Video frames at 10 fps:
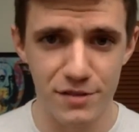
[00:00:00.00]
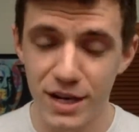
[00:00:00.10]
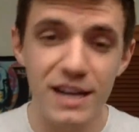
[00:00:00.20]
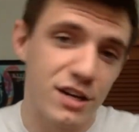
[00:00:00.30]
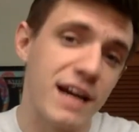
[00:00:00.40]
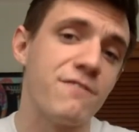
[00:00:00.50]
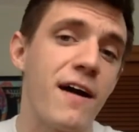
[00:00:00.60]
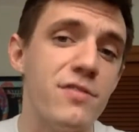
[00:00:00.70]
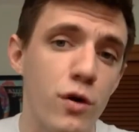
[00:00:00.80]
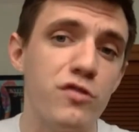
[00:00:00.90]
You got to
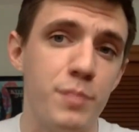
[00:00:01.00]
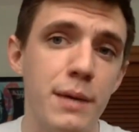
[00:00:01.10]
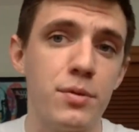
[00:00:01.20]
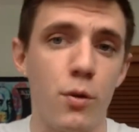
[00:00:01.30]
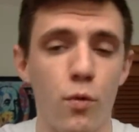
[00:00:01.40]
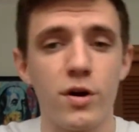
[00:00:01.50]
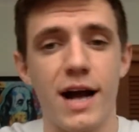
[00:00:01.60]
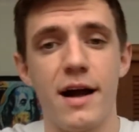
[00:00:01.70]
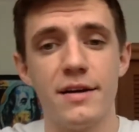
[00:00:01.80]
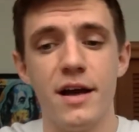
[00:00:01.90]
find those people that work
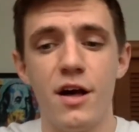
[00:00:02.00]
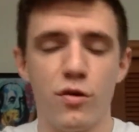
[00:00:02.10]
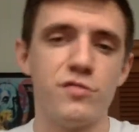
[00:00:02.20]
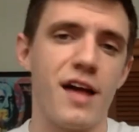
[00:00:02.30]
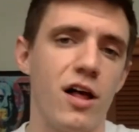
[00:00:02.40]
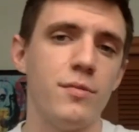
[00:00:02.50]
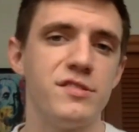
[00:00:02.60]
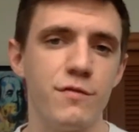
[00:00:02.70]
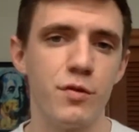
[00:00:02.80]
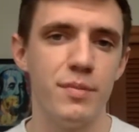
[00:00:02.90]
on those elements
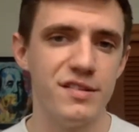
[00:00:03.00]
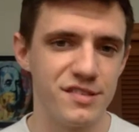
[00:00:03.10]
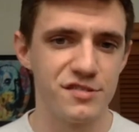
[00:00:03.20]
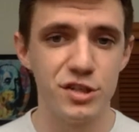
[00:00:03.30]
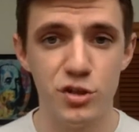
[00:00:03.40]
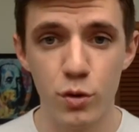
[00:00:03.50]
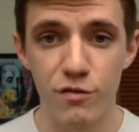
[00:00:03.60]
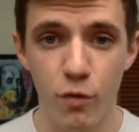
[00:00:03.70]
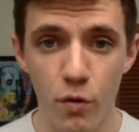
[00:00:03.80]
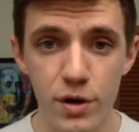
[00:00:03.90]
of your business to do it
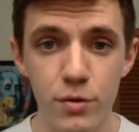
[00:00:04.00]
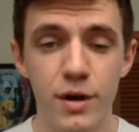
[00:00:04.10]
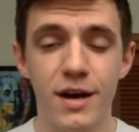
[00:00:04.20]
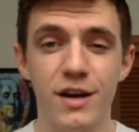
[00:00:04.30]
for you,